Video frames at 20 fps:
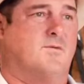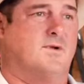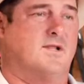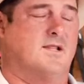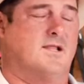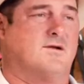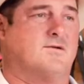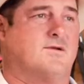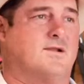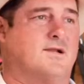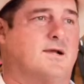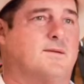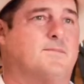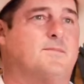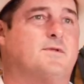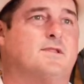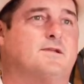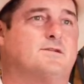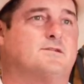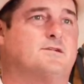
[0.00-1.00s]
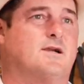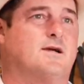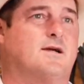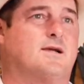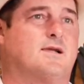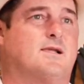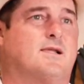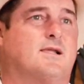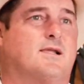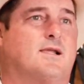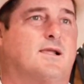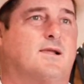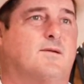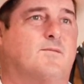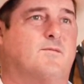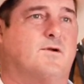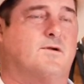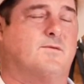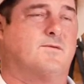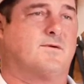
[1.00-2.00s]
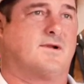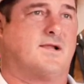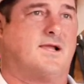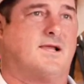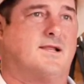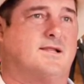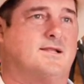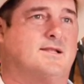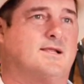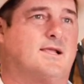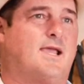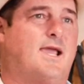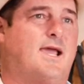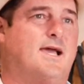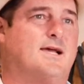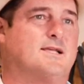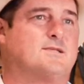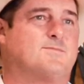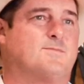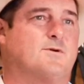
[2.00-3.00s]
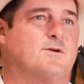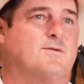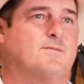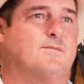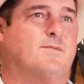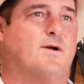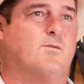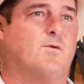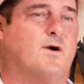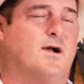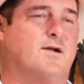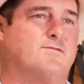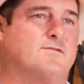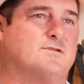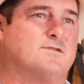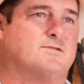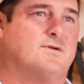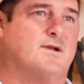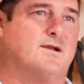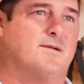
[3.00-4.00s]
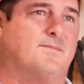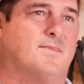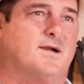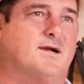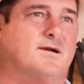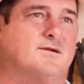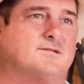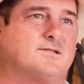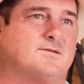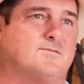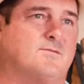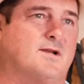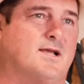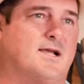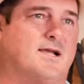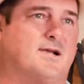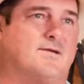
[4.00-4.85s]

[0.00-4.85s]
we loaded up in the truck and we were headed to Casper and my wife was running barrels, and when I